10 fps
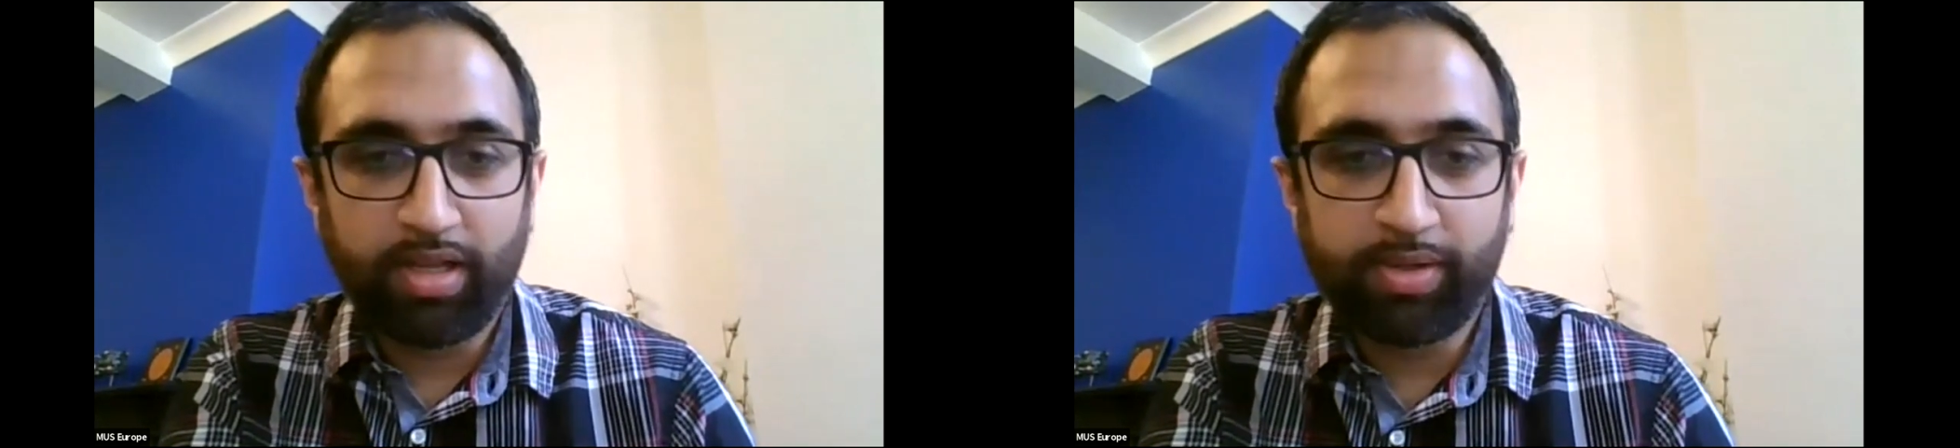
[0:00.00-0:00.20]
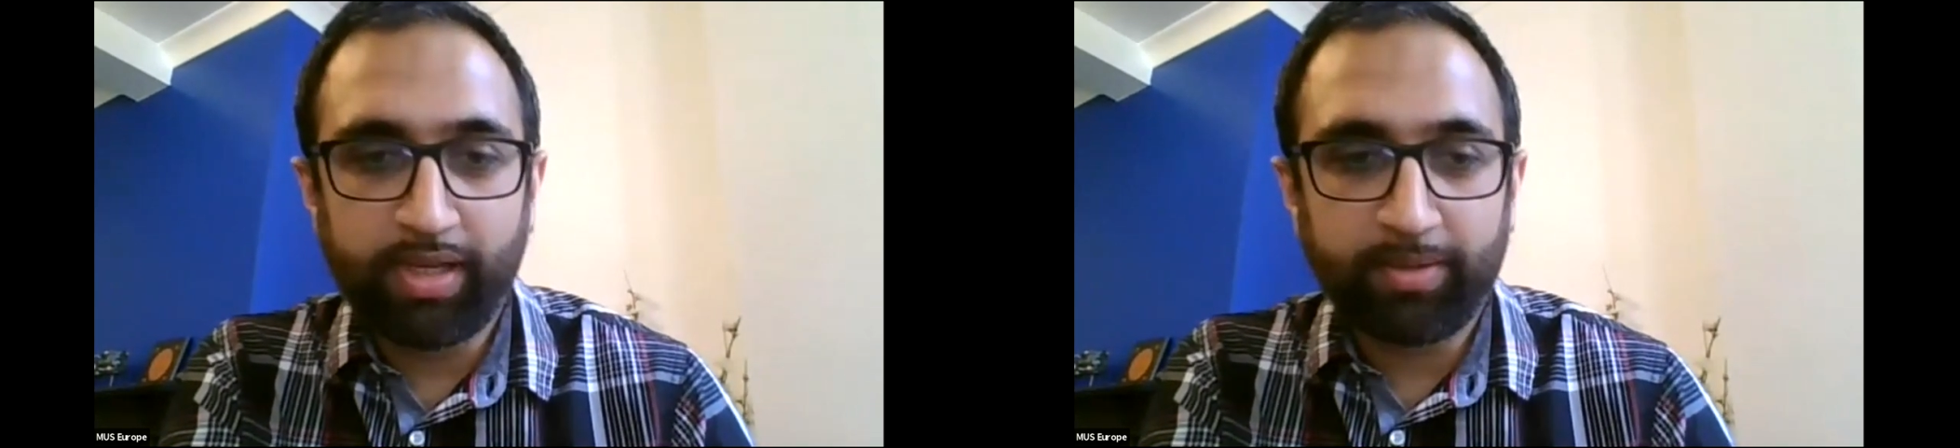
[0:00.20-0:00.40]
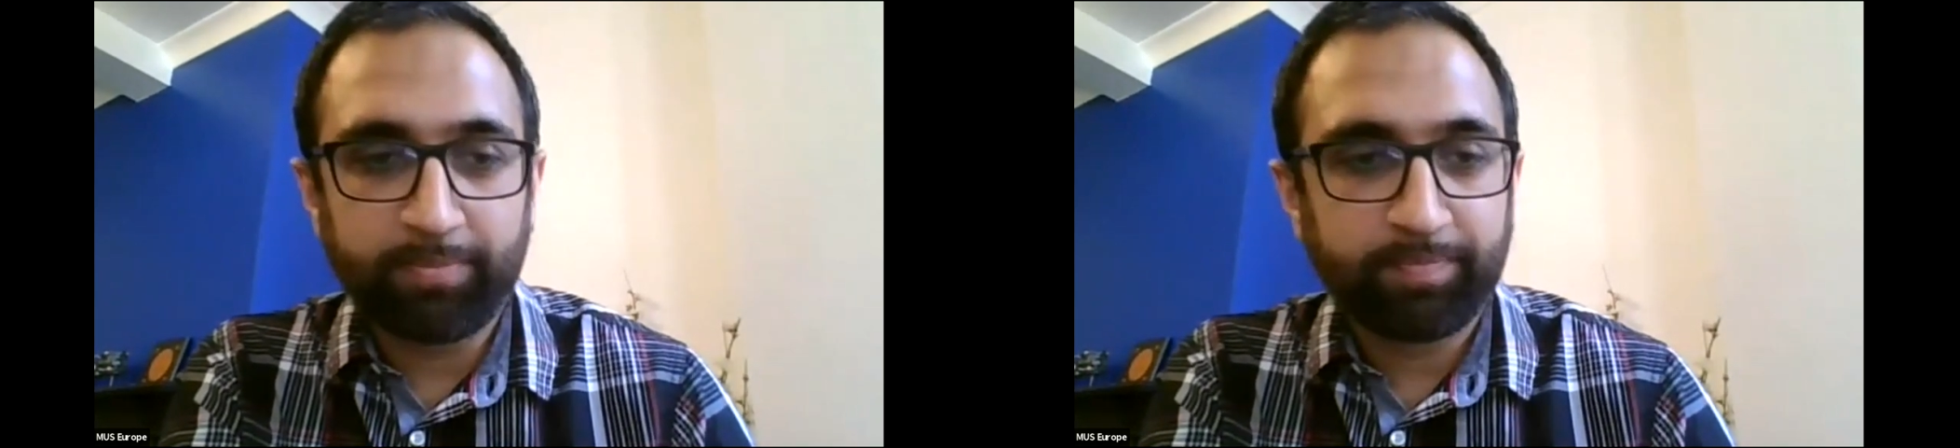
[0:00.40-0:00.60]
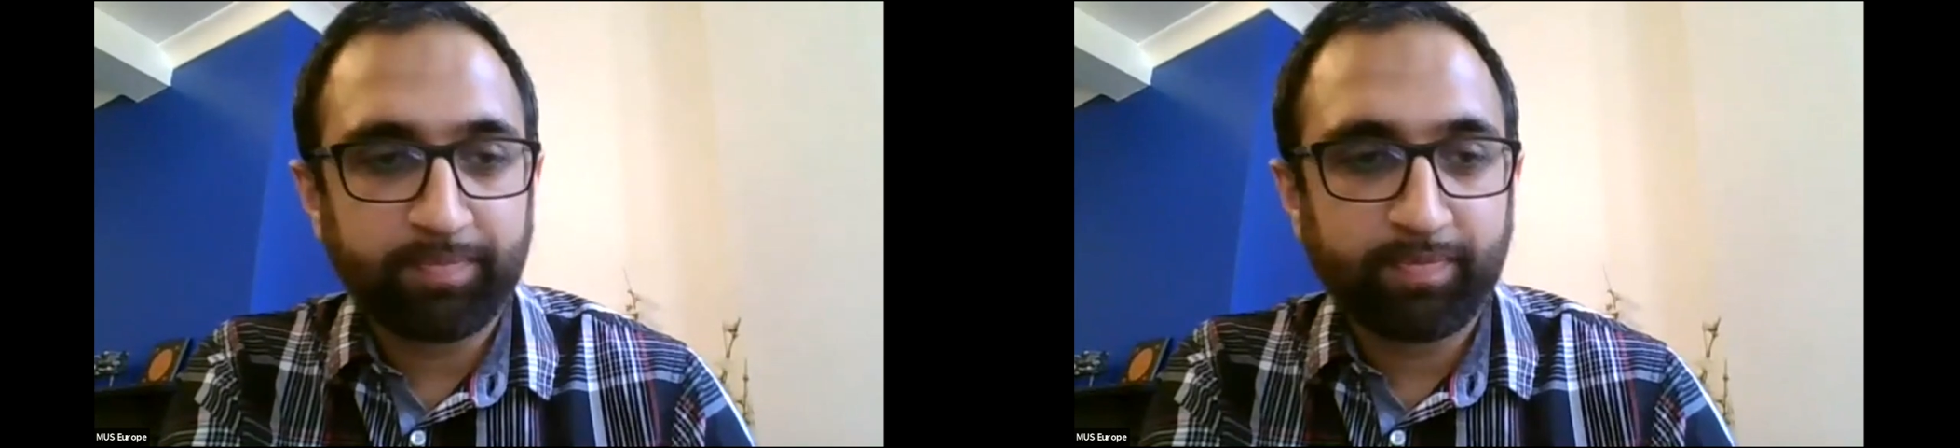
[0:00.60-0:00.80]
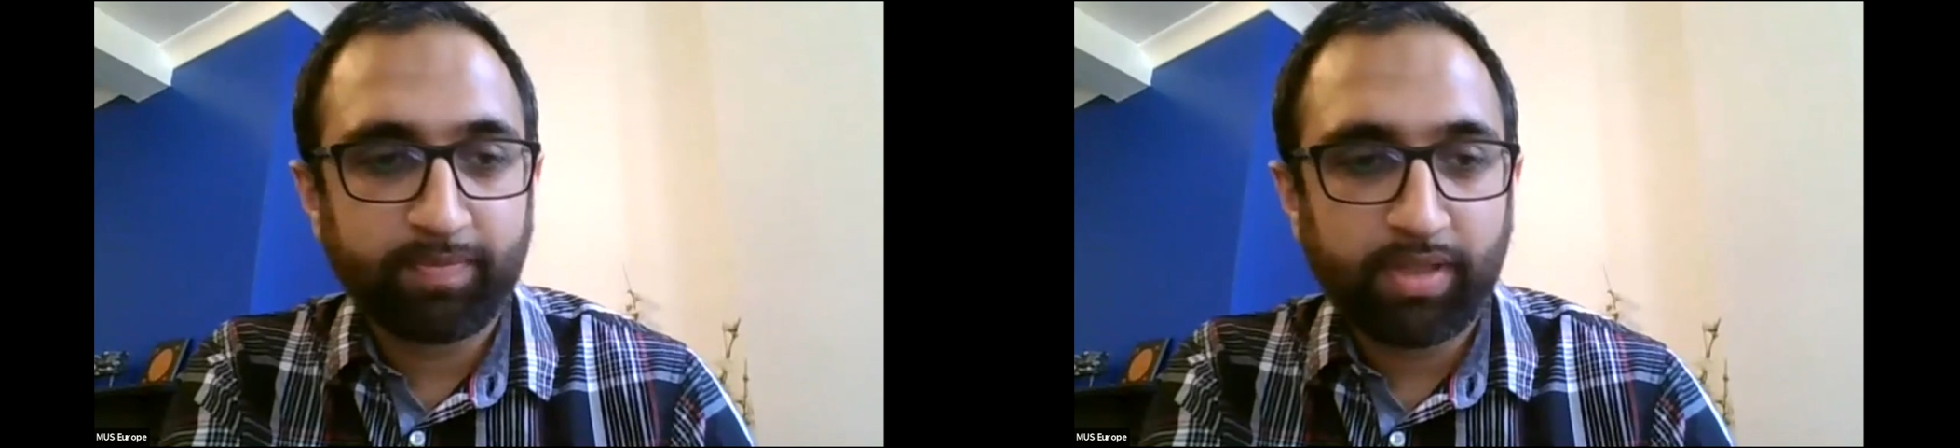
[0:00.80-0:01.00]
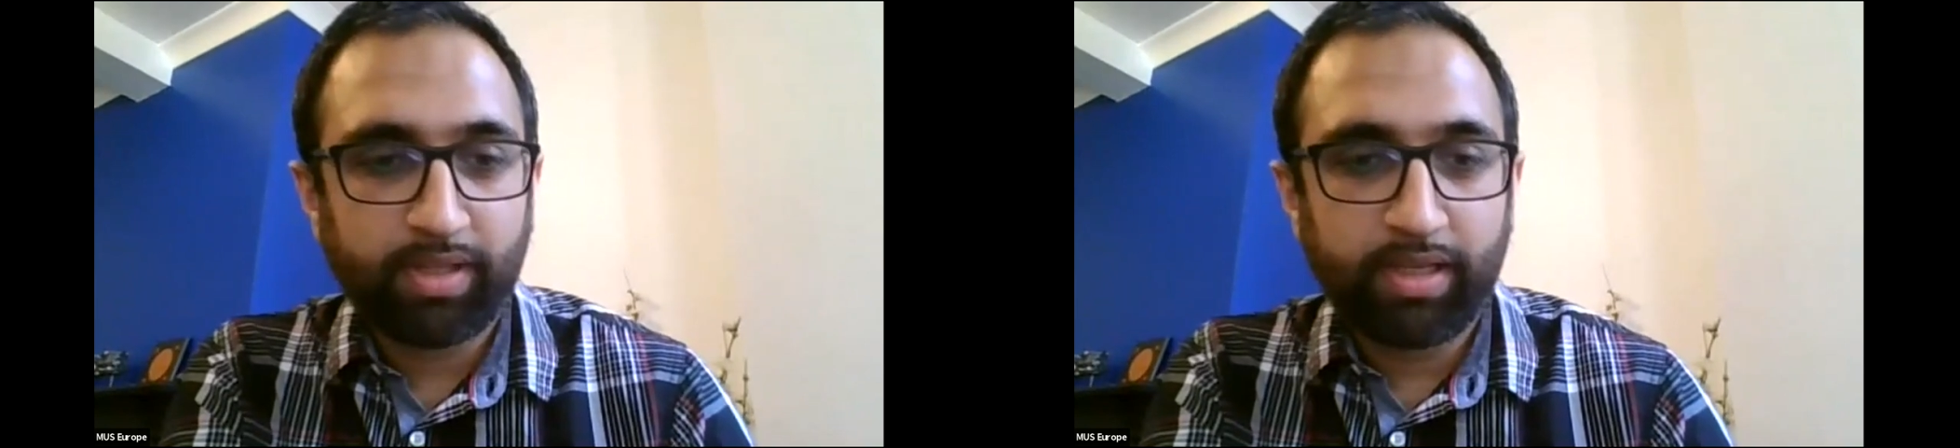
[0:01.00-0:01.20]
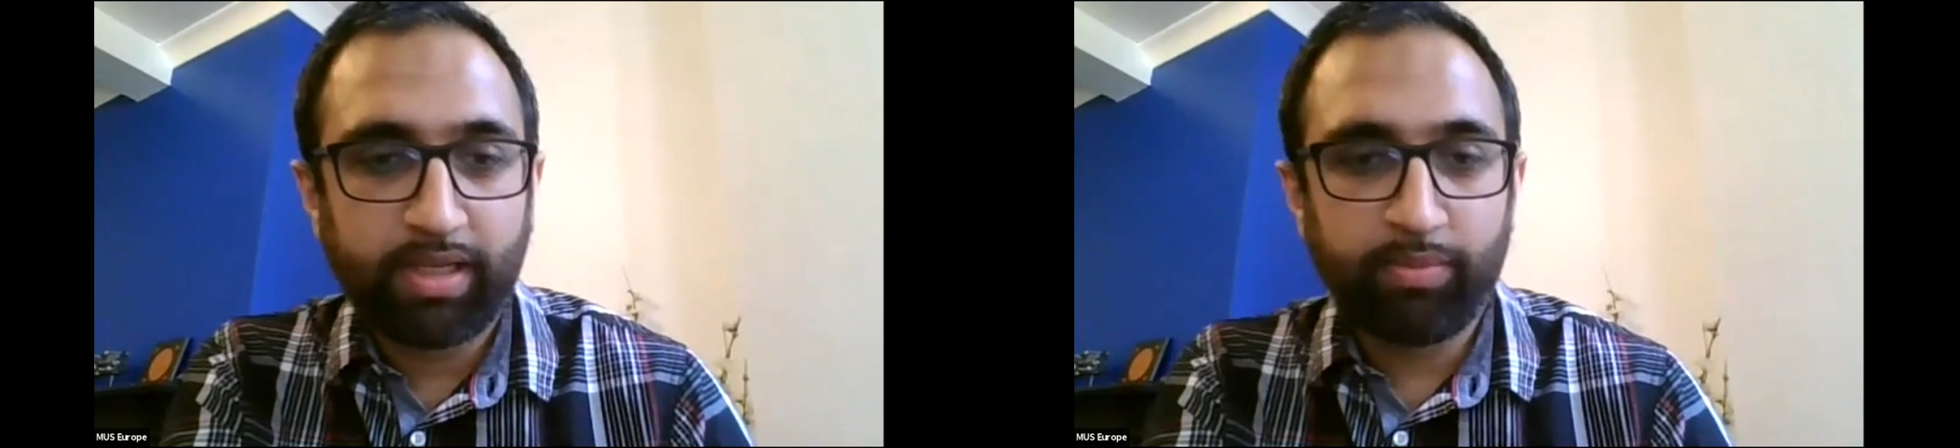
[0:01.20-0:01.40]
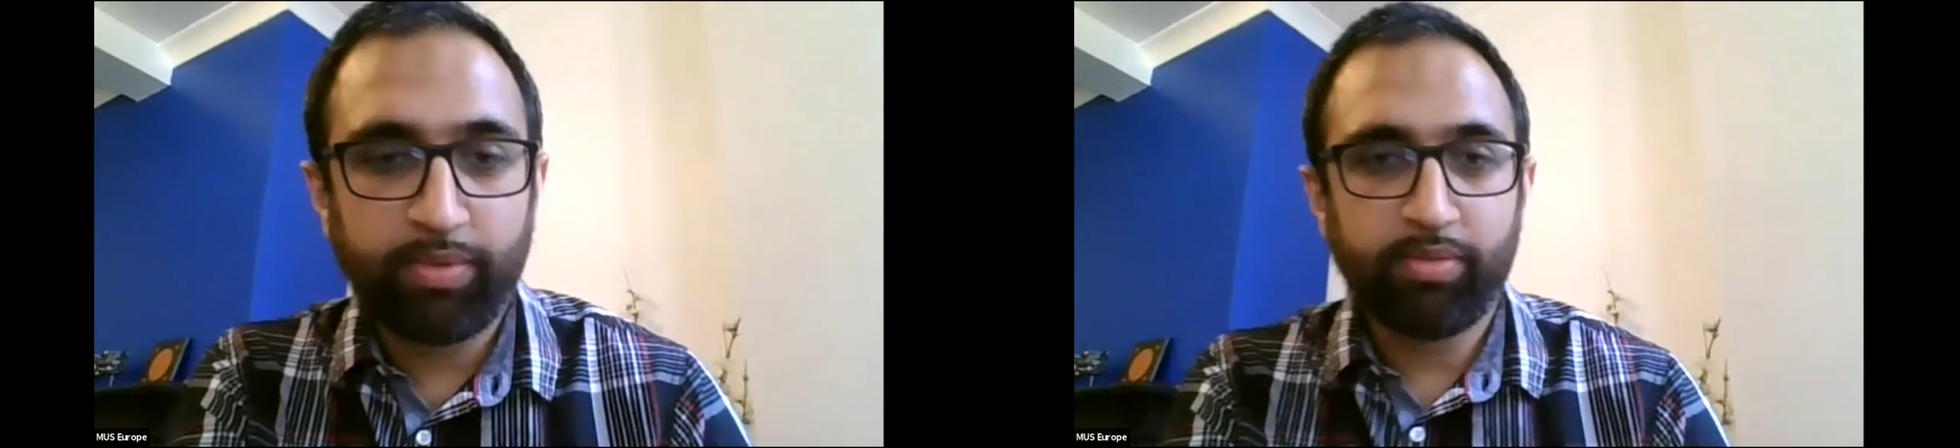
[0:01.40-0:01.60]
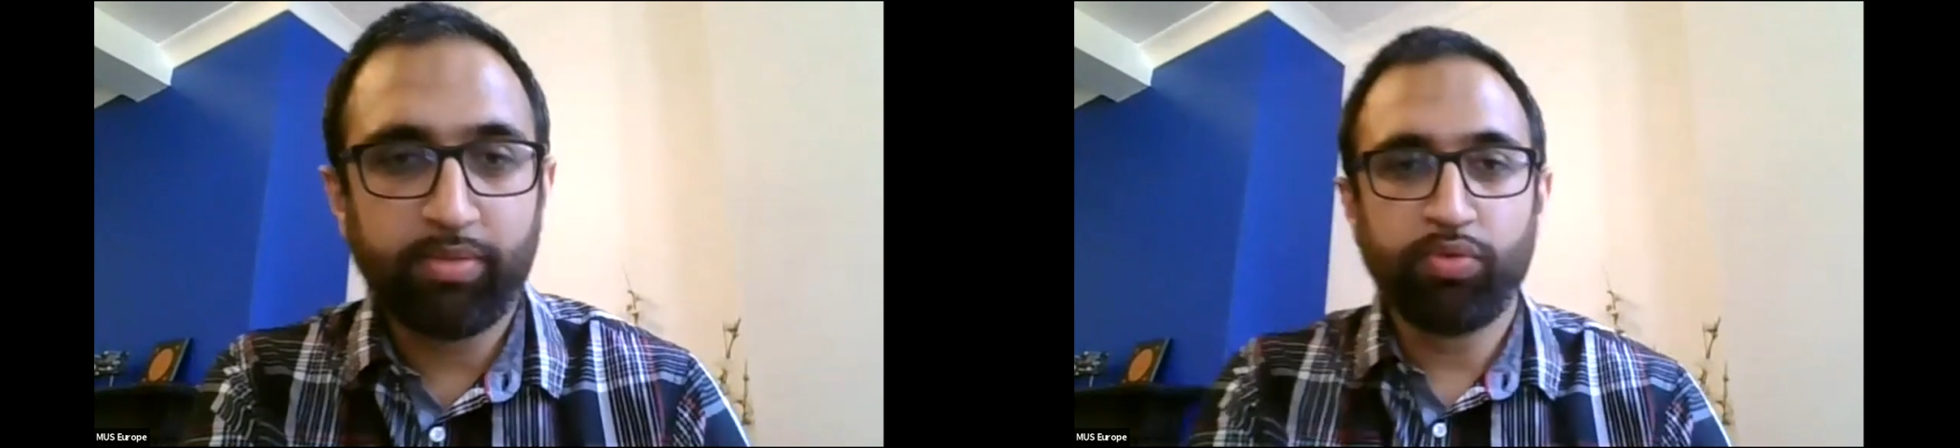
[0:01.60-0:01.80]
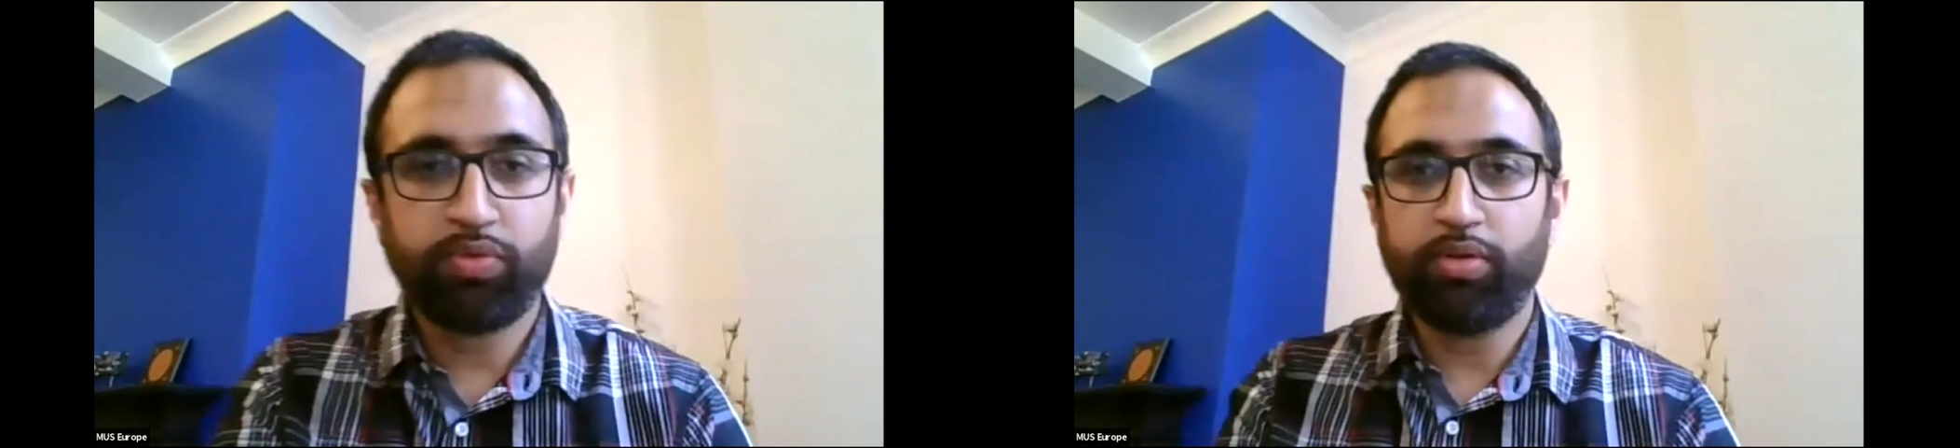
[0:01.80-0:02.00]
Okay, we will
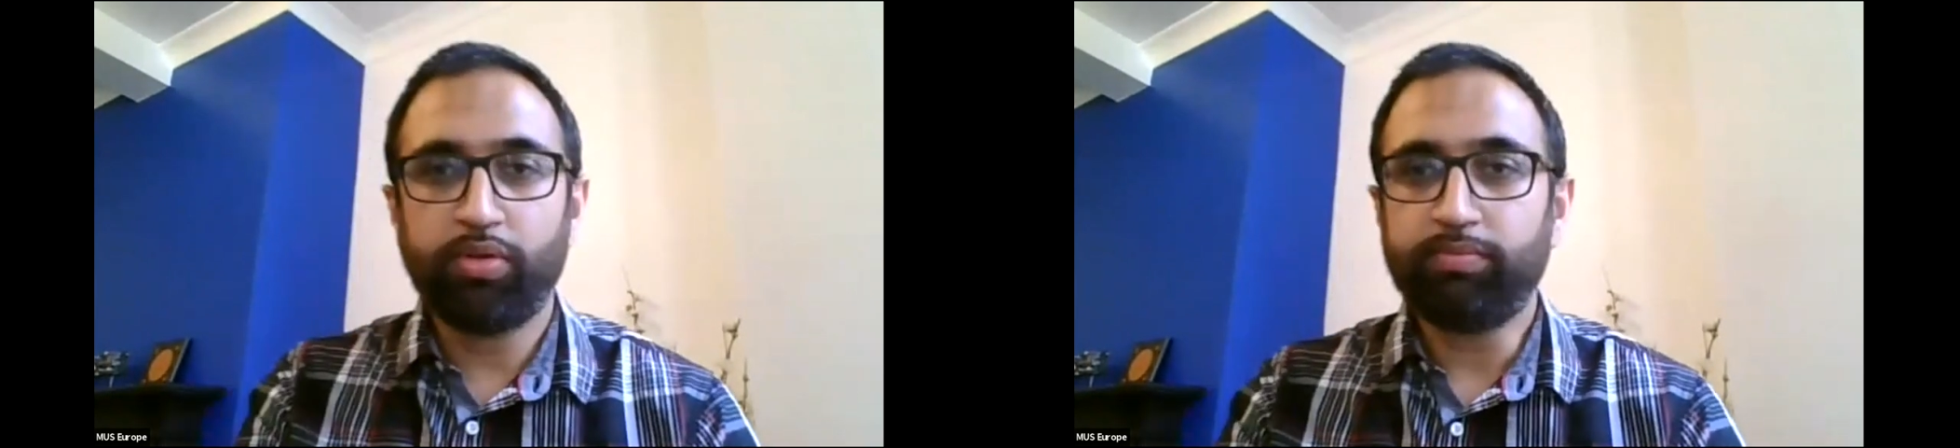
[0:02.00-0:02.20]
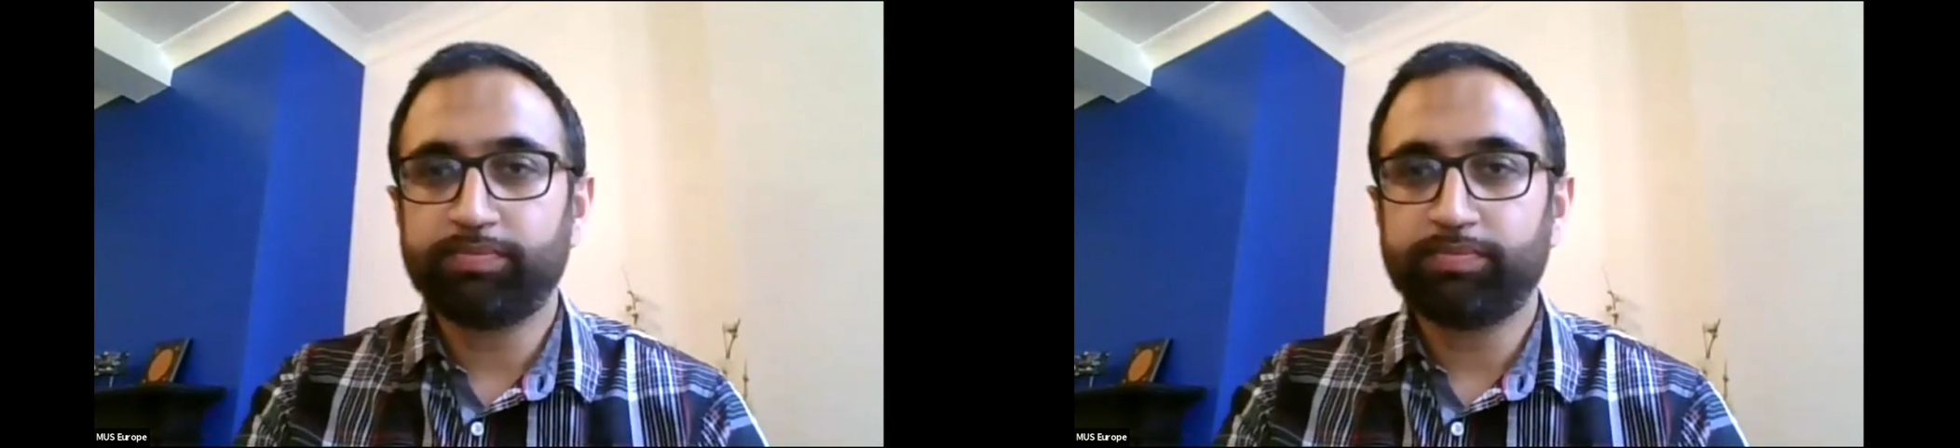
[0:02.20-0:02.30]
move on.